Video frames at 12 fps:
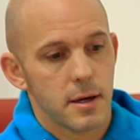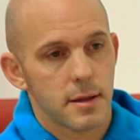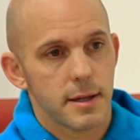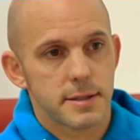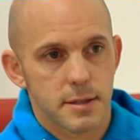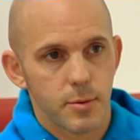
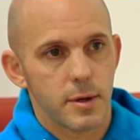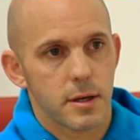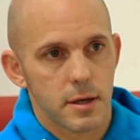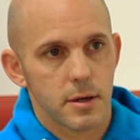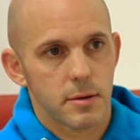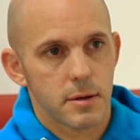let's see what we
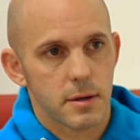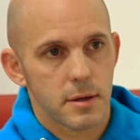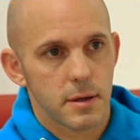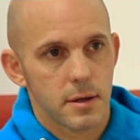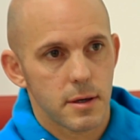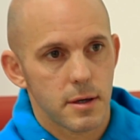can do.
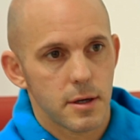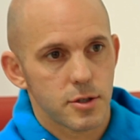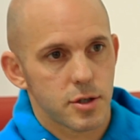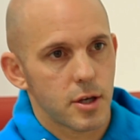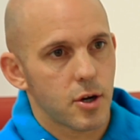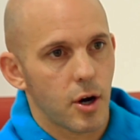
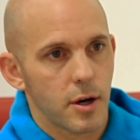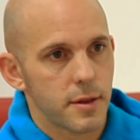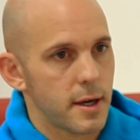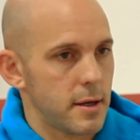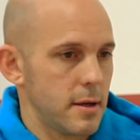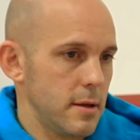So they called,
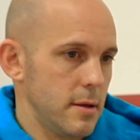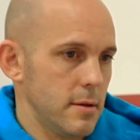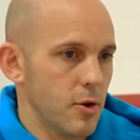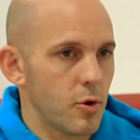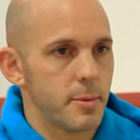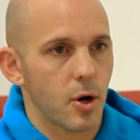and
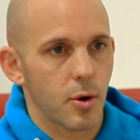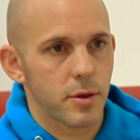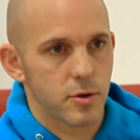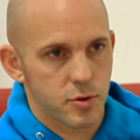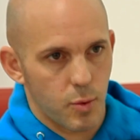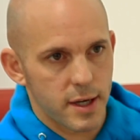lo and behold,
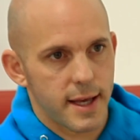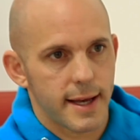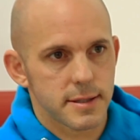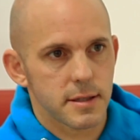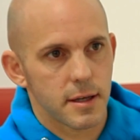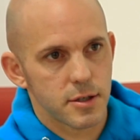there was one
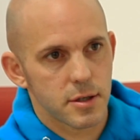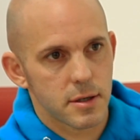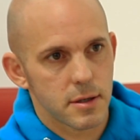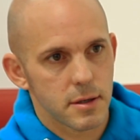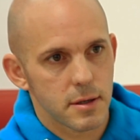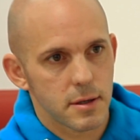cancellation,
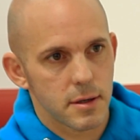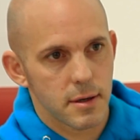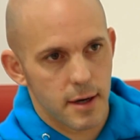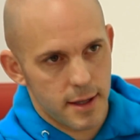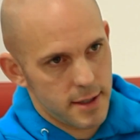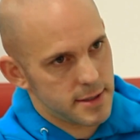
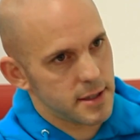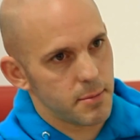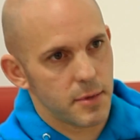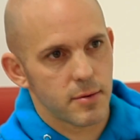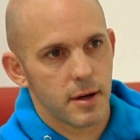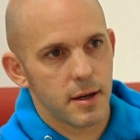and they slipped
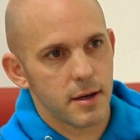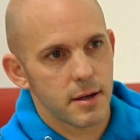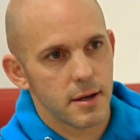me right in.